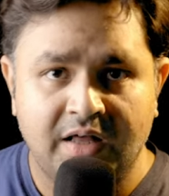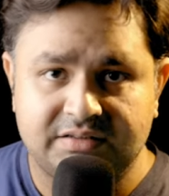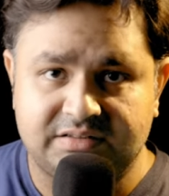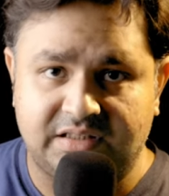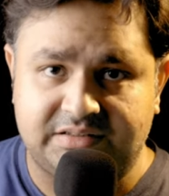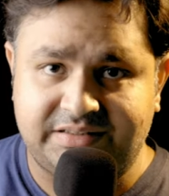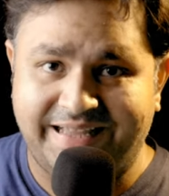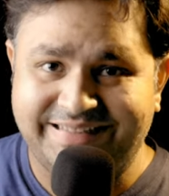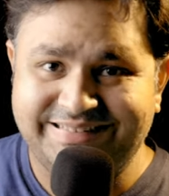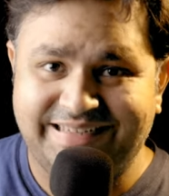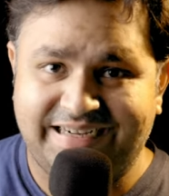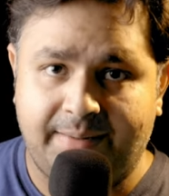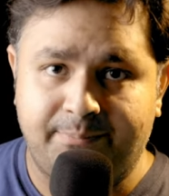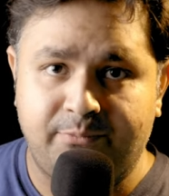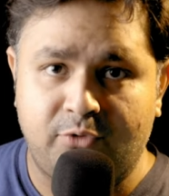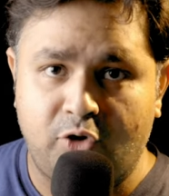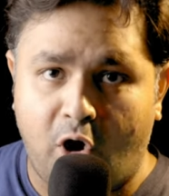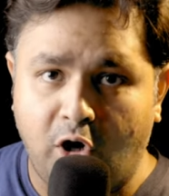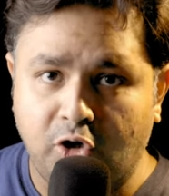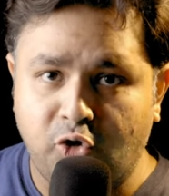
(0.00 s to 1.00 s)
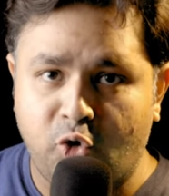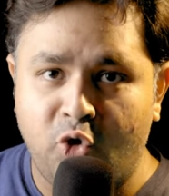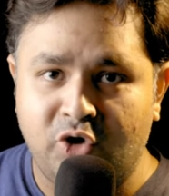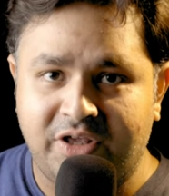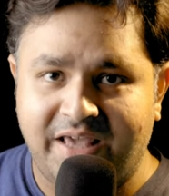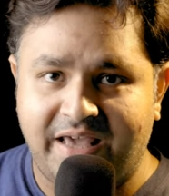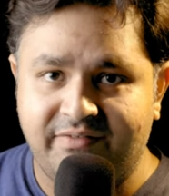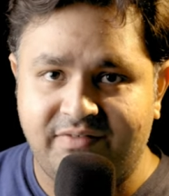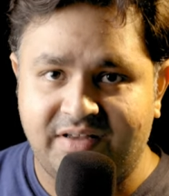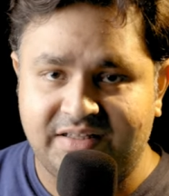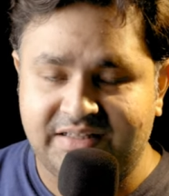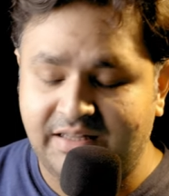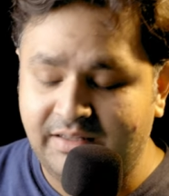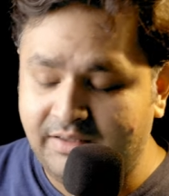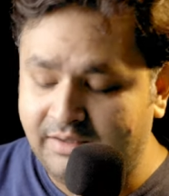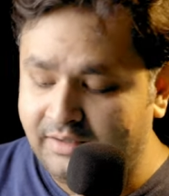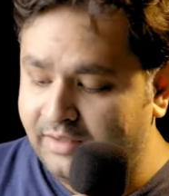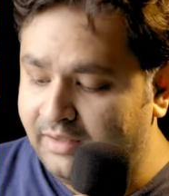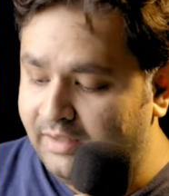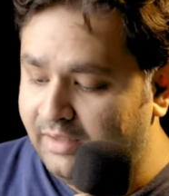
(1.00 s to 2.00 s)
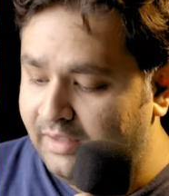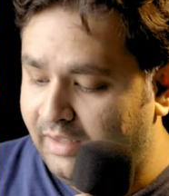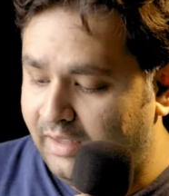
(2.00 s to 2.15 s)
The thing that I'm not okay with it,